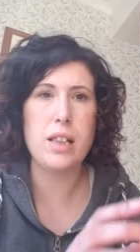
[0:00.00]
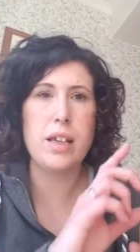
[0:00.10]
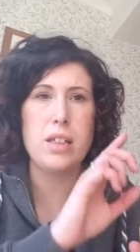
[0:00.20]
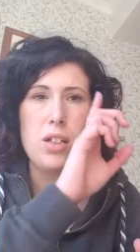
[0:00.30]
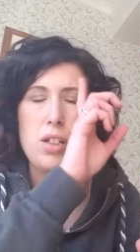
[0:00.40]

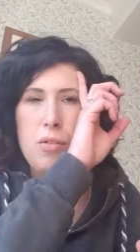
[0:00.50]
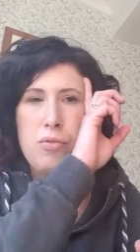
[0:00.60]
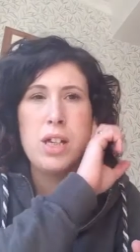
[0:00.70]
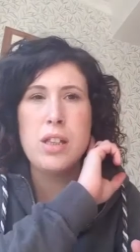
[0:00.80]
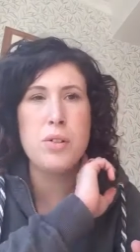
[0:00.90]
in. So you
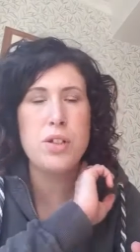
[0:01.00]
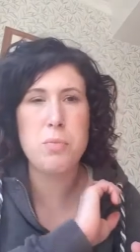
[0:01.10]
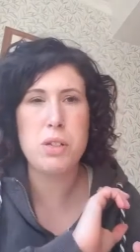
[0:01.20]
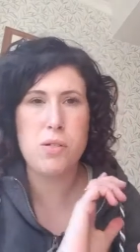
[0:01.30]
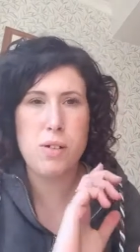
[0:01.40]
don't really want
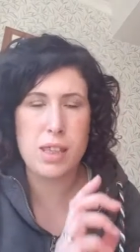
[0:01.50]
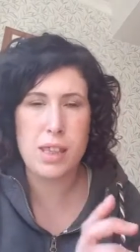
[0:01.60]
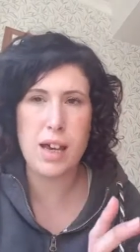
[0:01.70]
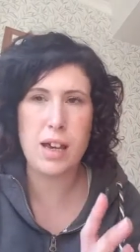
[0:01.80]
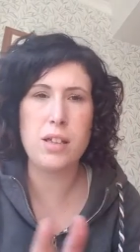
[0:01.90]
to be doing
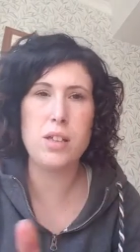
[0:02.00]
that.